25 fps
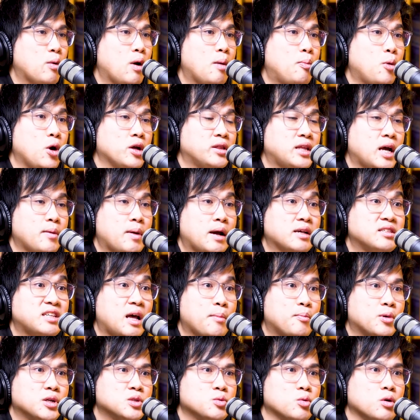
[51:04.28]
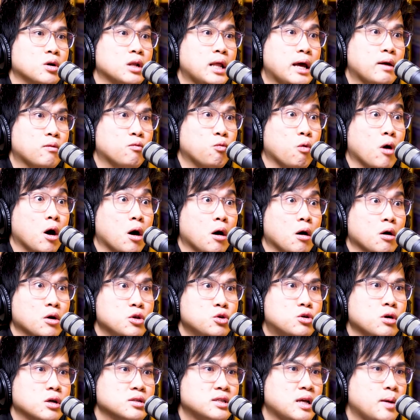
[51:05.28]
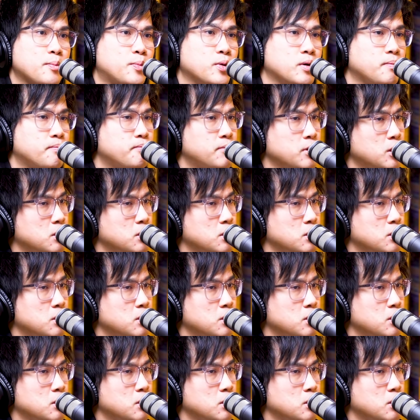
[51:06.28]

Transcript: sample. At one point in time, right? Samples were like, whoa, you got sample,